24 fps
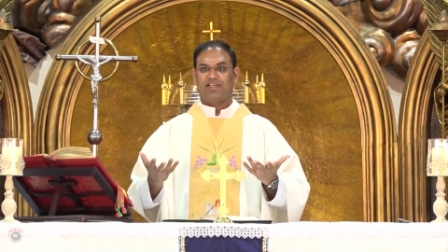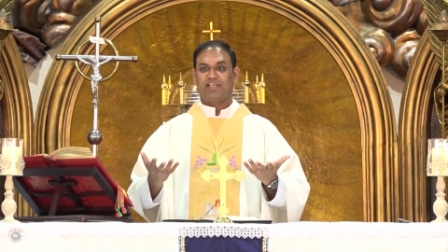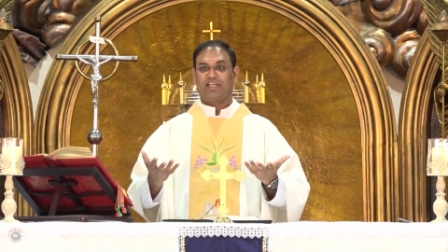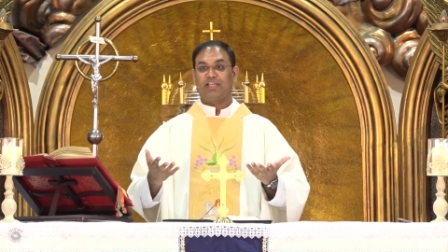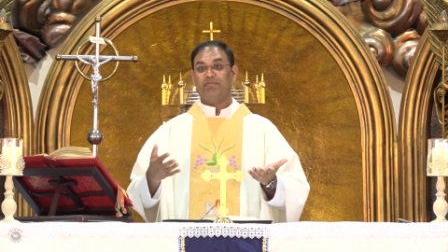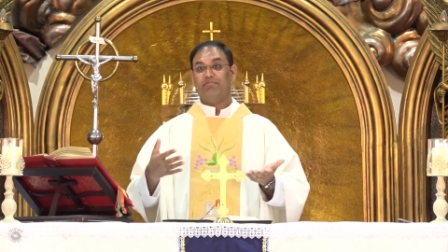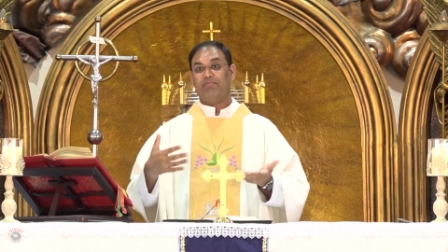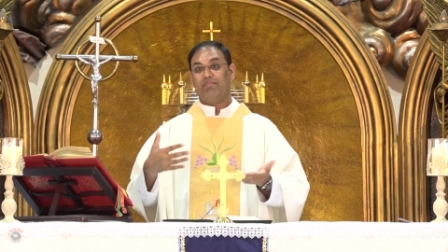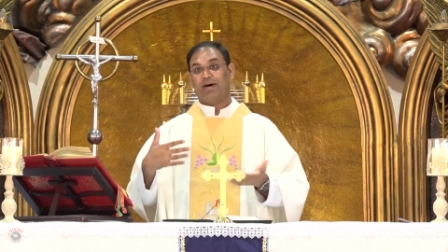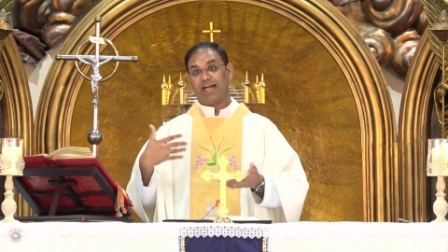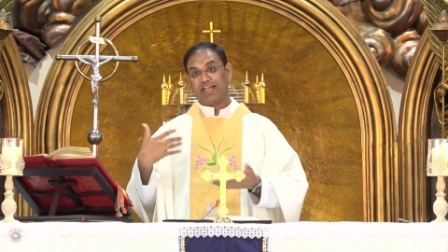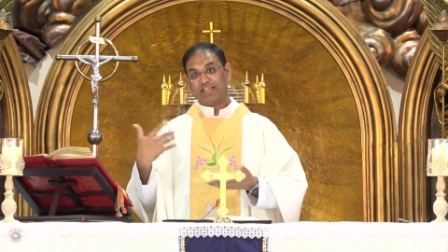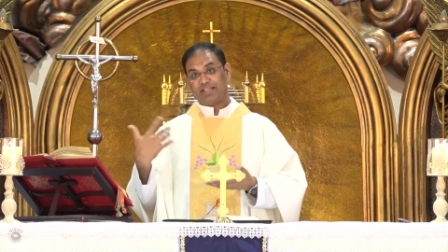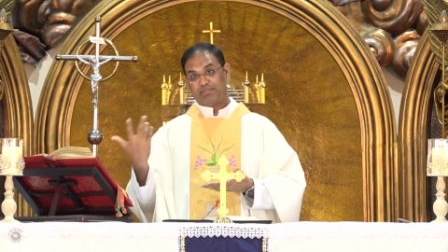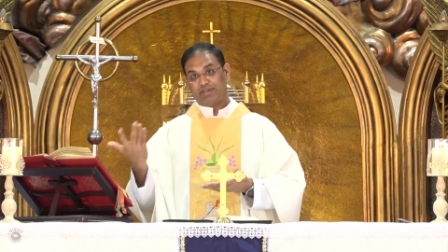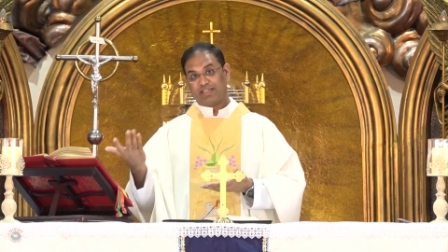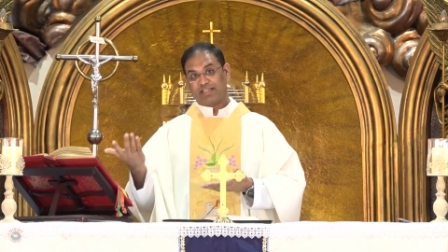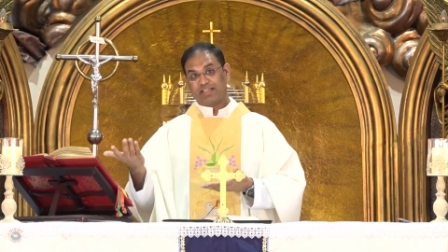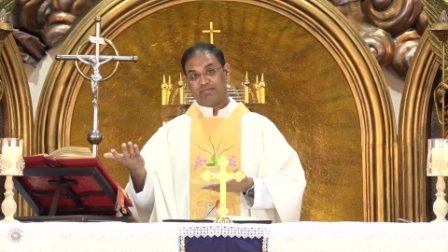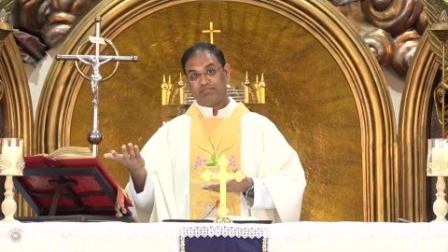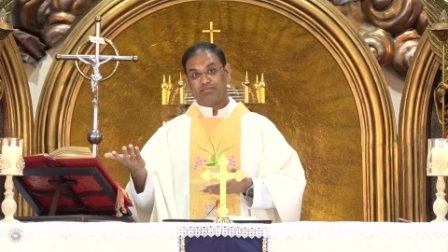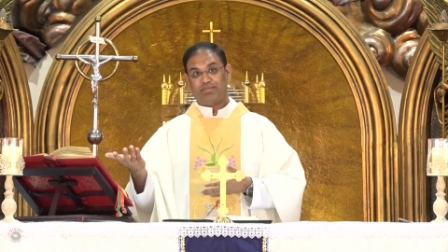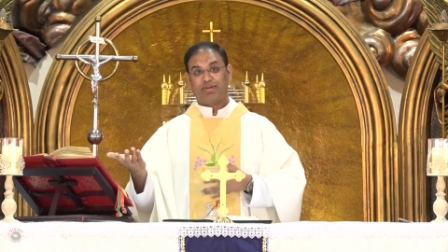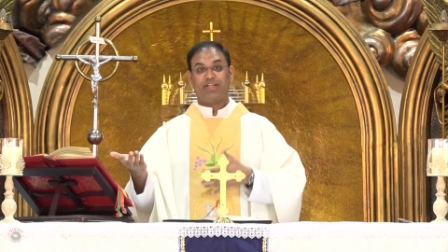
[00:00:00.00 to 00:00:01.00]
He might
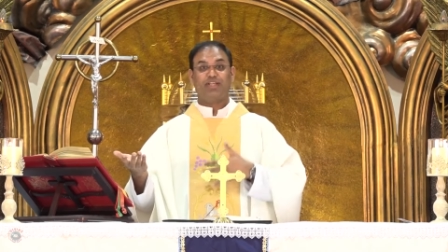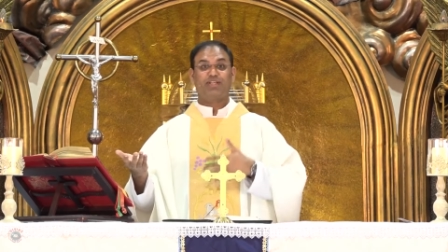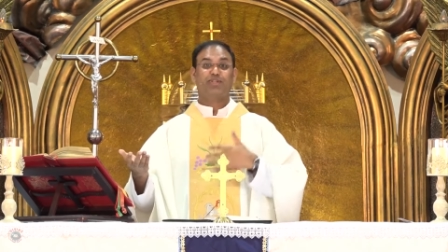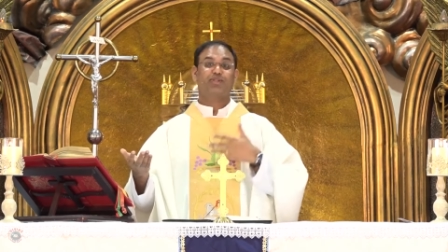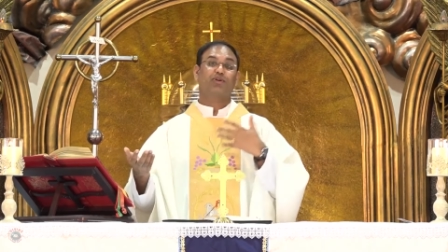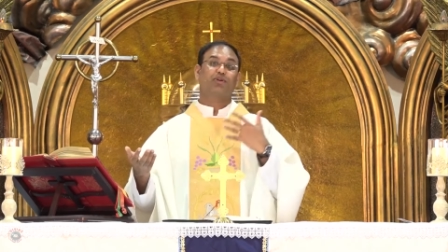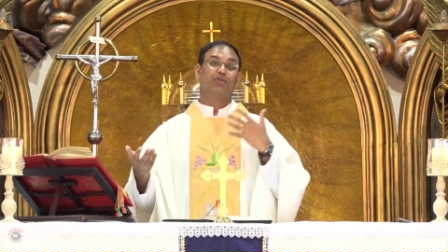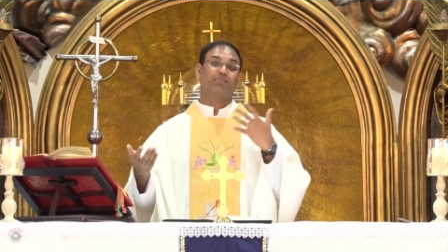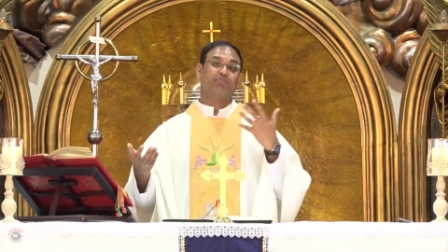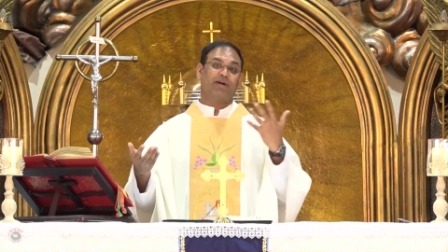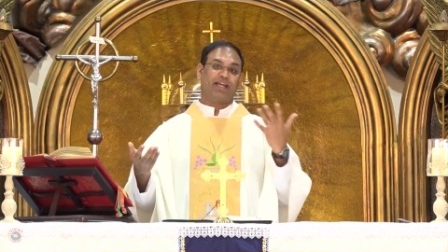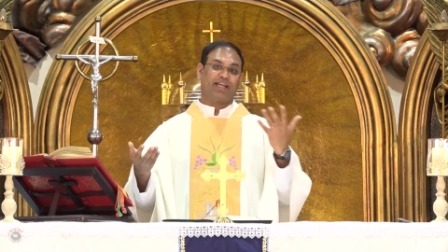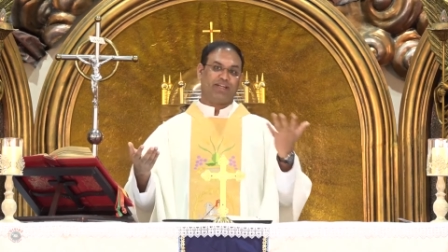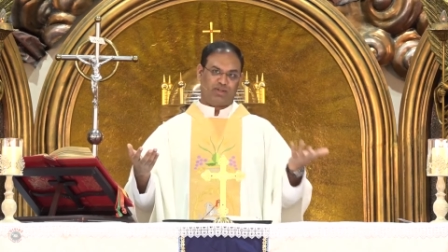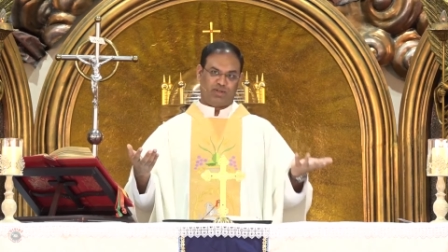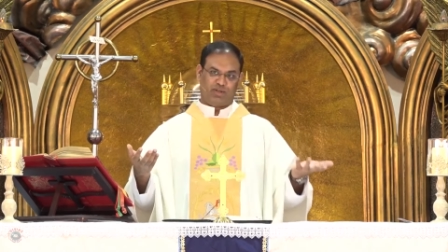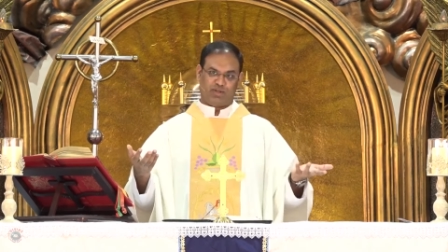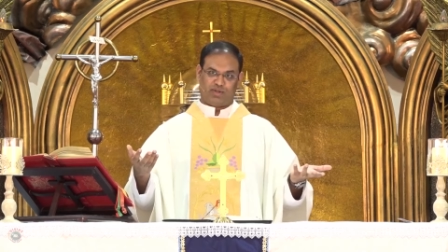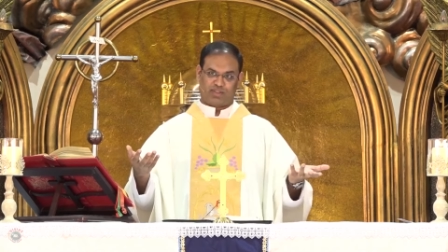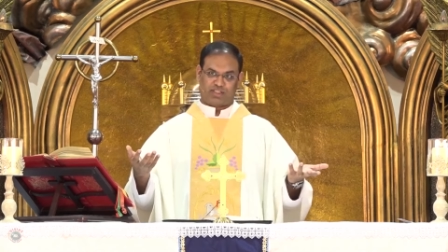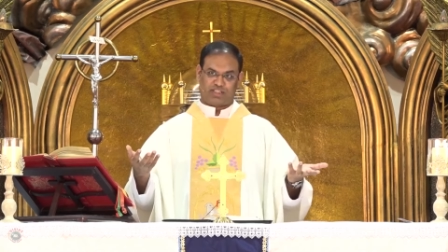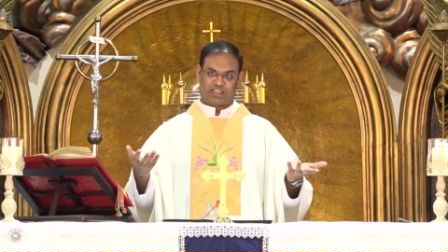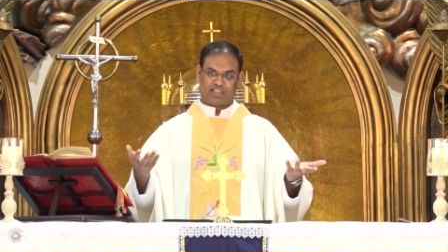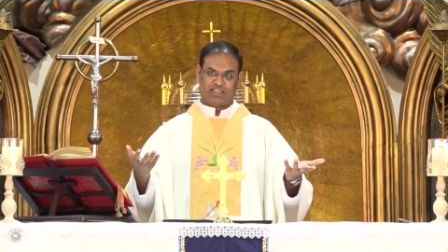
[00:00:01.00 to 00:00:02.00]
become priest or might
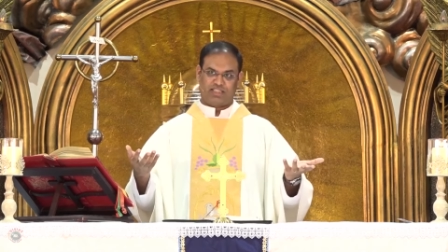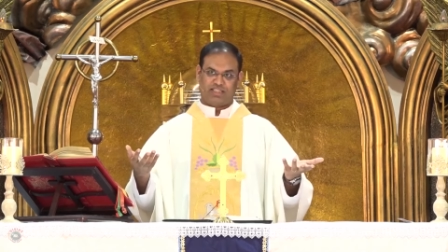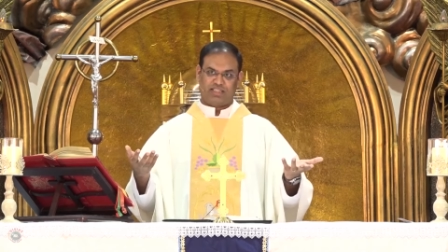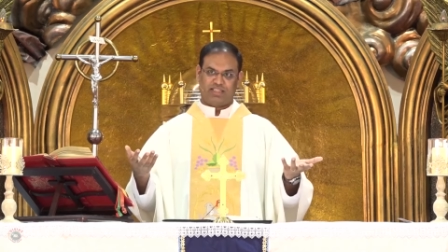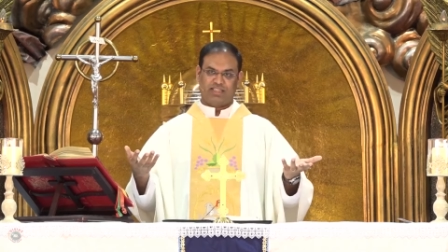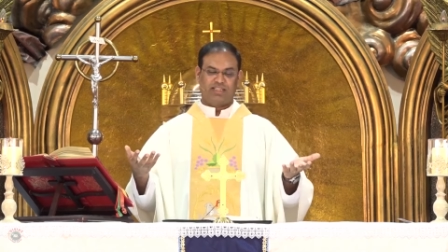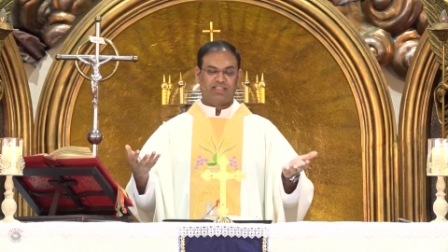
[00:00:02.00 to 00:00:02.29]
not.